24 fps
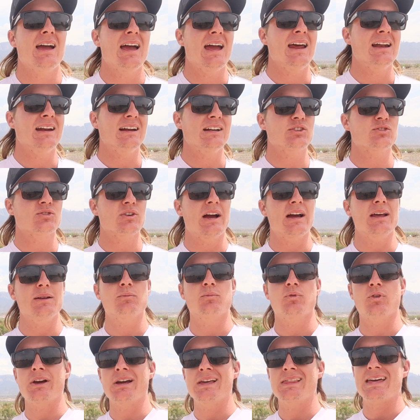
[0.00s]
And I try and
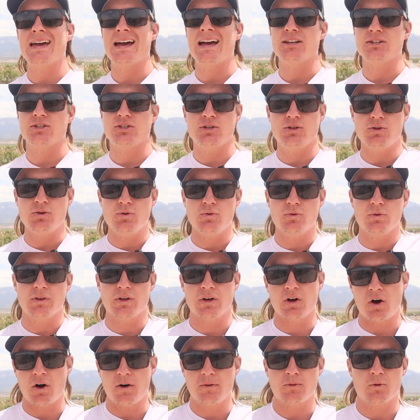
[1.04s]
bring that to the
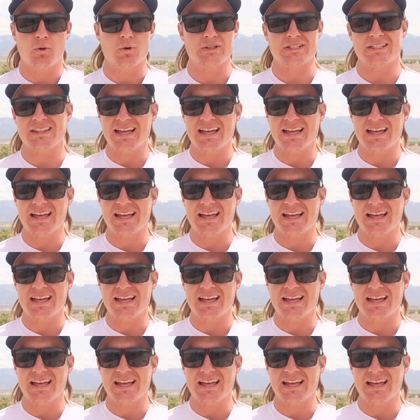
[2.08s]
golf course.